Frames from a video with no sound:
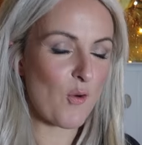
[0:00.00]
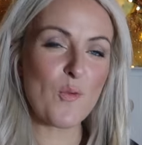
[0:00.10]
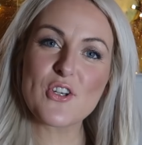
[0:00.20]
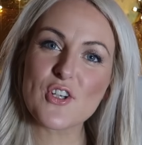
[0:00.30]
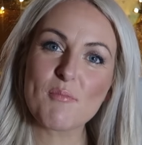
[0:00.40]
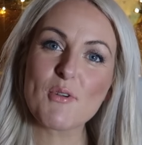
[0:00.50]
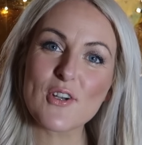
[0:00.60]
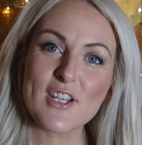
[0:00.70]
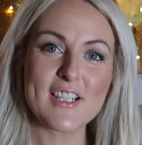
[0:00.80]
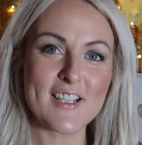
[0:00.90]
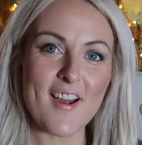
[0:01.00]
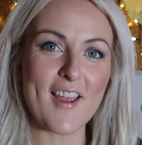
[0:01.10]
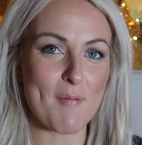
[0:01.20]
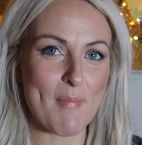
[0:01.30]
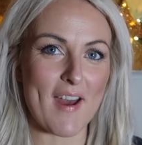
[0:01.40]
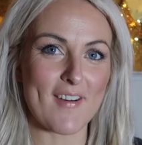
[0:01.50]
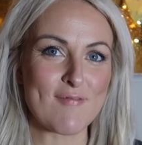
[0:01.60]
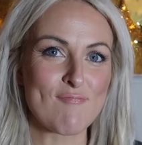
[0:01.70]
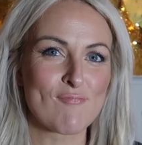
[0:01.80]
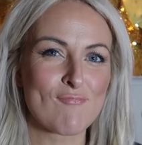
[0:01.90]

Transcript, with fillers: which I'm not gonna lie about.